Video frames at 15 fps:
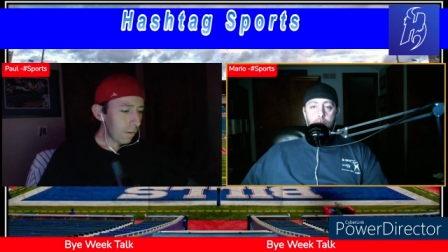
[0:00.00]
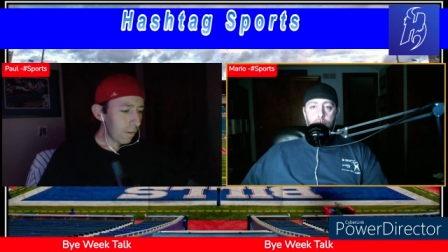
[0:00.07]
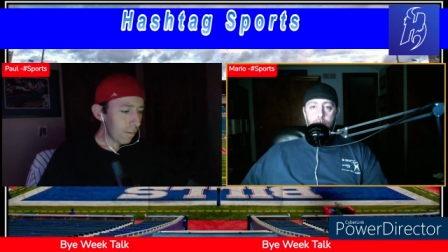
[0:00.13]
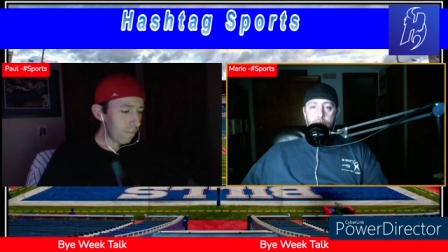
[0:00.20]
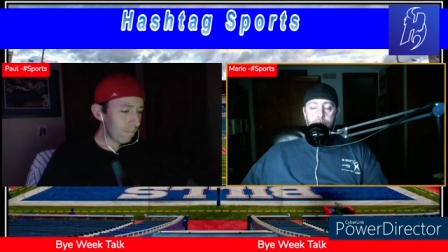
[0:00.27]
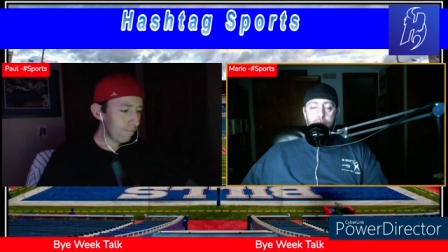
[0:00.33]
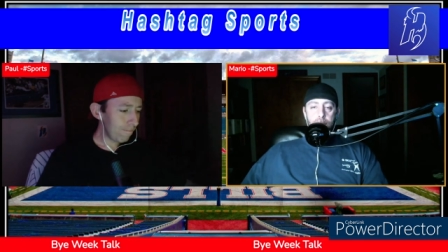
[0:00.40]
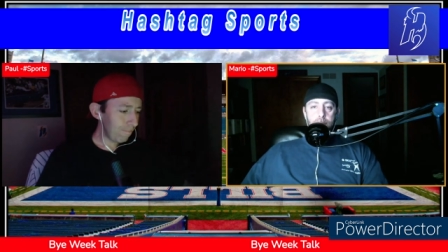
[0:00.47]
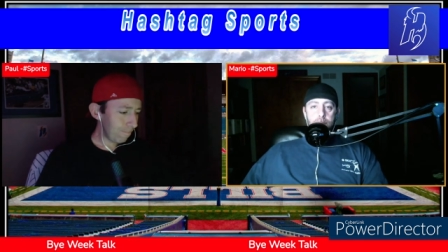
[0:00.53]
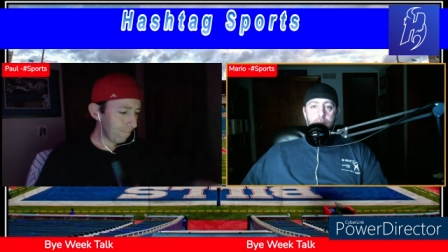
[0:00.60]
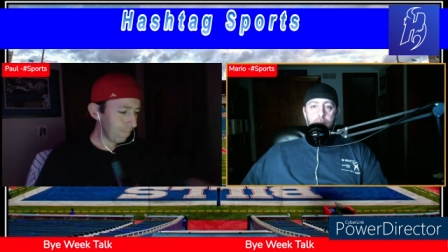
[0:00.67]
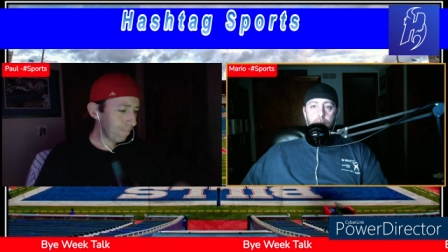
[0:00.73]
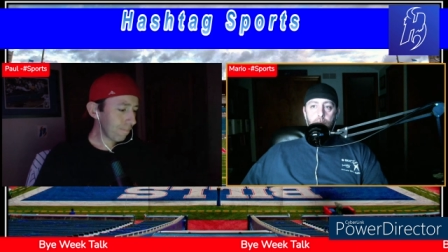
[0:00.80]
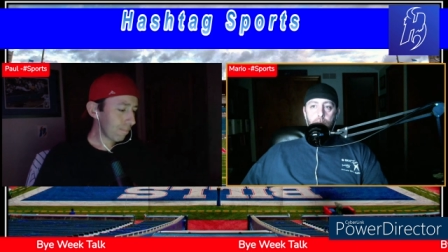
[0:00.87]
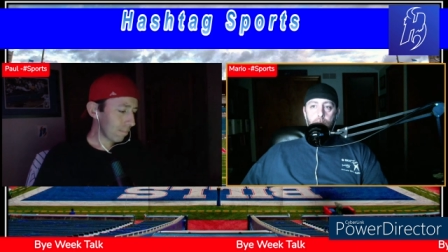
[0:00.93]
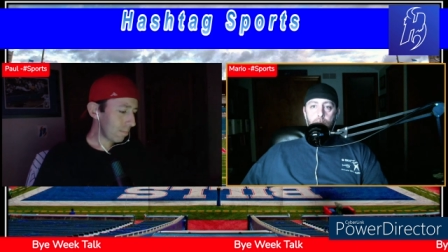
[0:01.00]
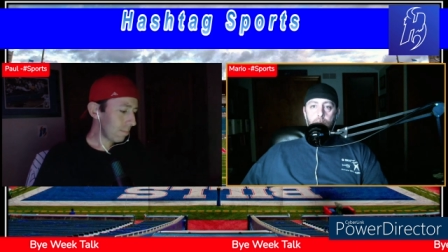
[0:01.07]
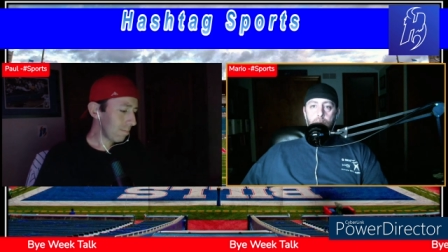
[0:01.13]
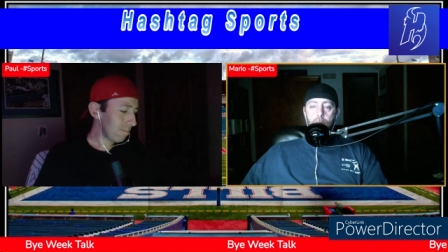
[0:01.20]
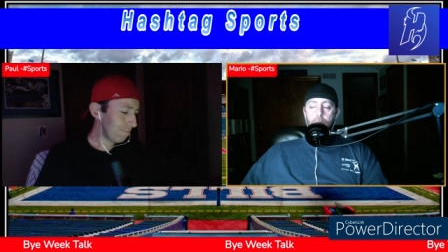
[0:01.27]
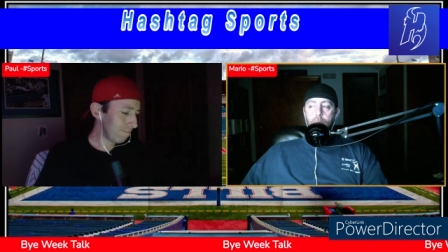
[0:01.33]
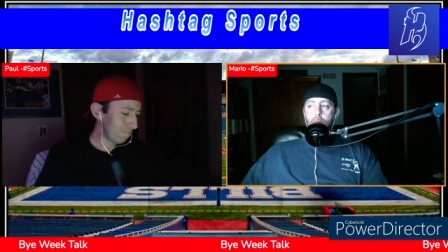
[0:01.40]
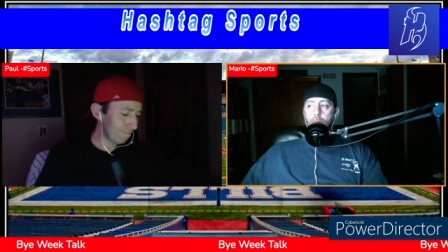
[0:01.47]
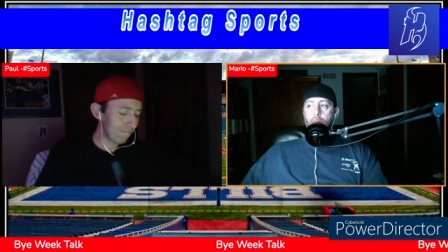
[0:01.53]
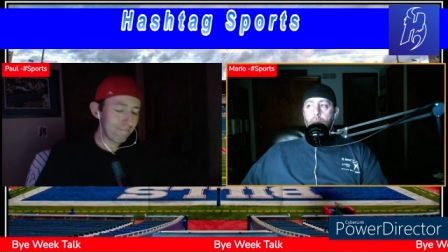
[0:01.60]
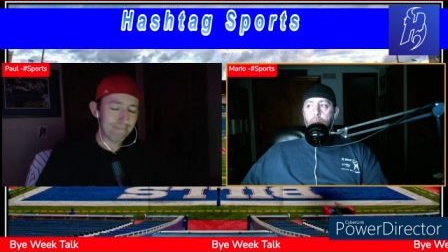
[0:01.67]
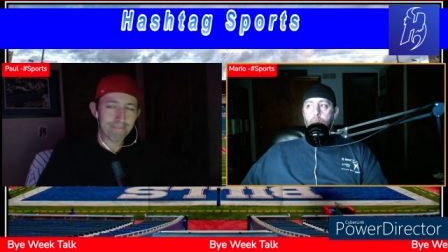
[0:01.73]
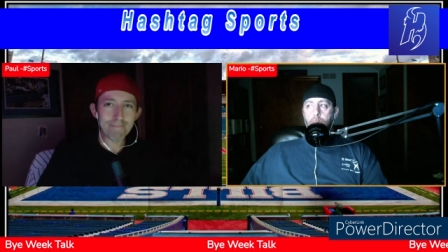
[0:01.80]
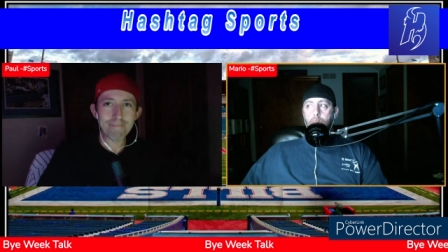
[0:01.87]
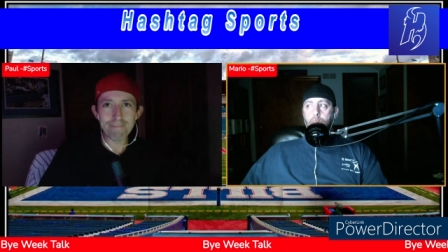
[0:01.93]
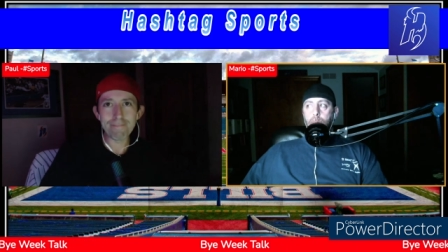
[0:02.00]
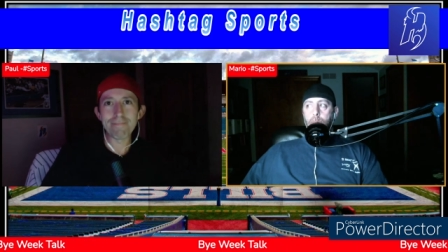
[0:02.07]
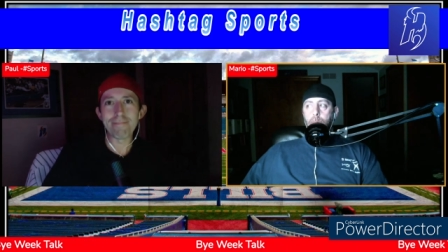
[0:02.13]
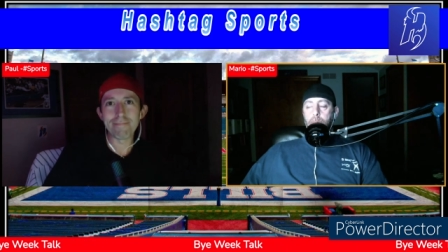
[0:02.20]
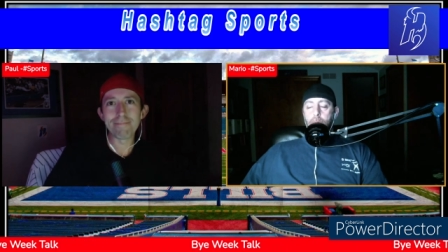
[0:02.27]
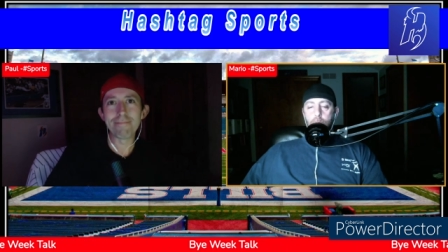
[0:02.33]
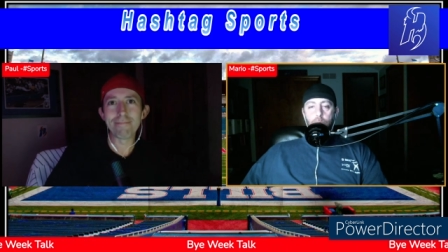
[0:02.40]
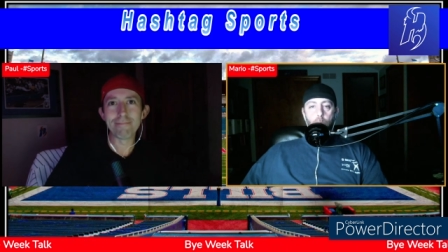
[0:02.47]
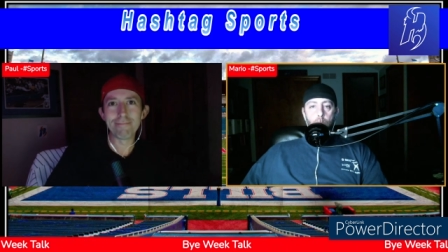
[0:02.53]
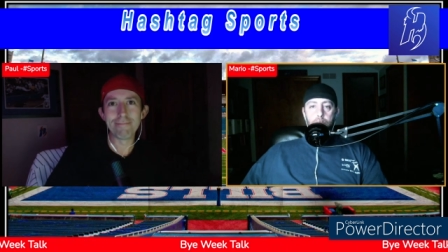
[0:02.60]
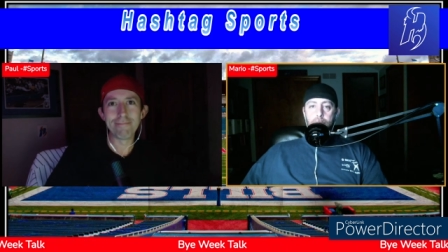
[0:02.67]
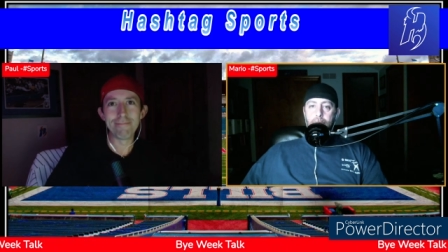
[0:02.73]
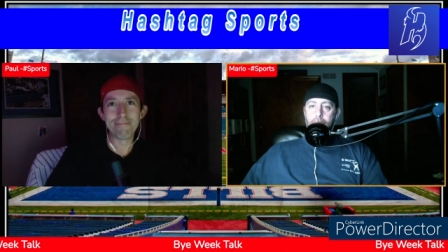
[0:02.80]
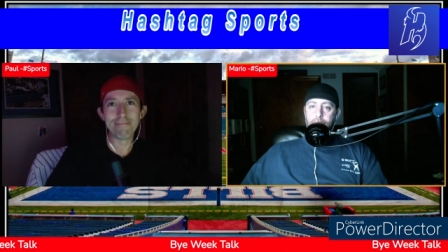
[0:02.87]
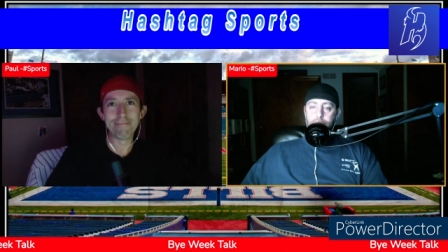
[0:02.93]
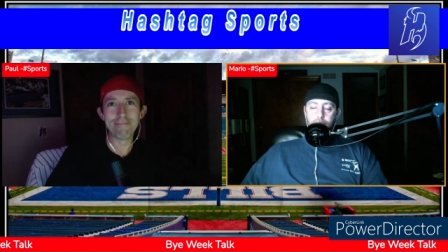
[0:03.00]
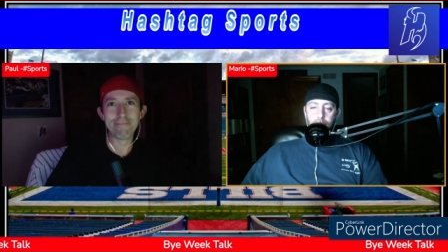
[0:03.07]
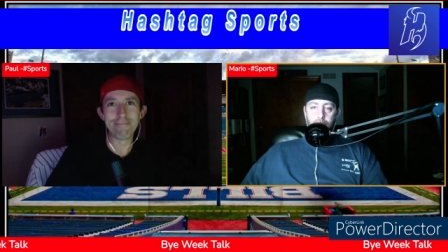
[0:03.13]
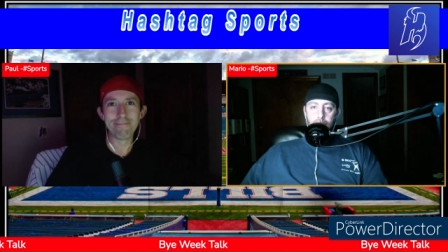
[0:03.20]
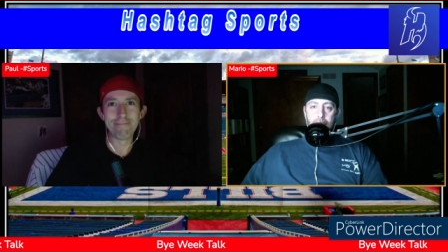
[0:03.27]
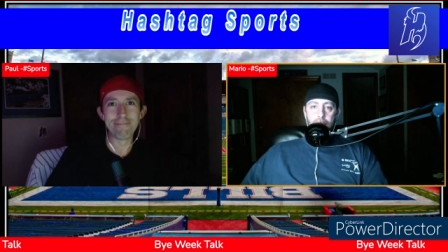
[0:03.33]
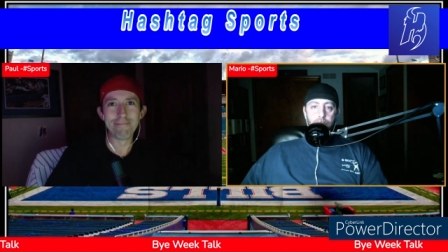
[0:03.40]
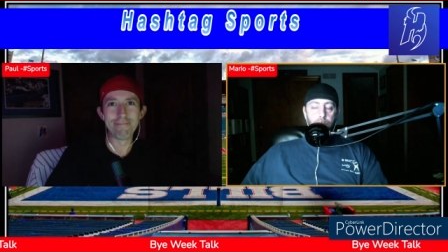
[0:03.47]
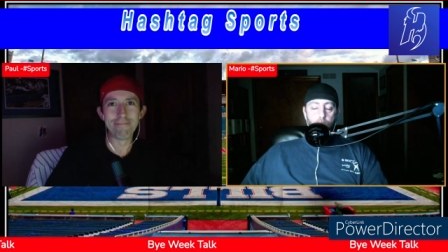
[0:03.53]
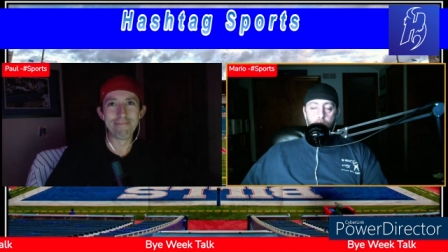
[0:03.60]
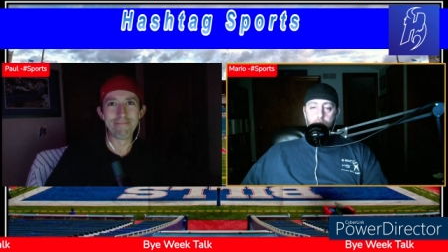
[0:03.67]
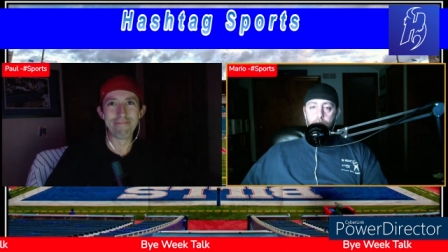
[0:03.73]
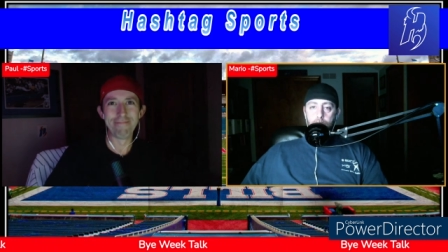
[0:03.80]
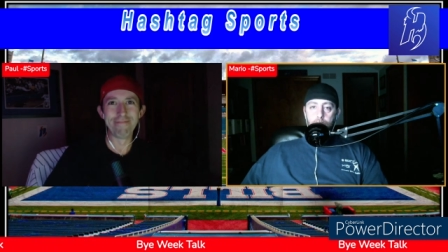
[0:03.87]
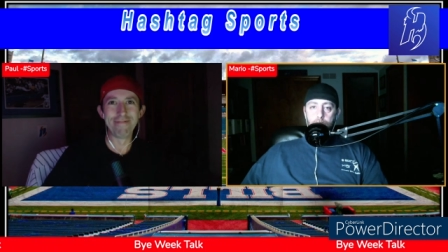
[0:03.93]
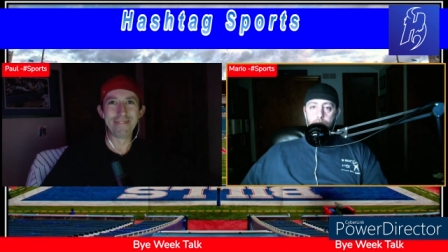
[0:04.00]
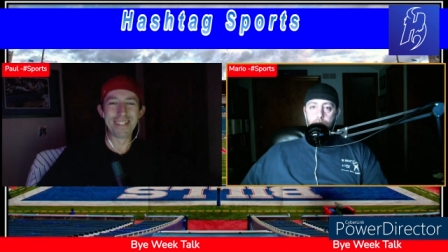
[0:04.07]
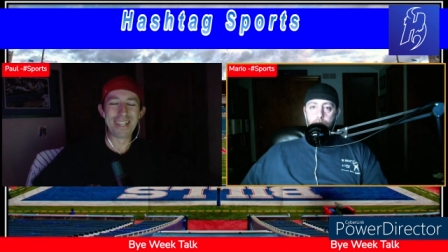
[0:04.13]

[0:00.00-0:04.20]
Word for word: year left on his deal. Mm-hmm. Um, the Bills won't be asking a lot for him.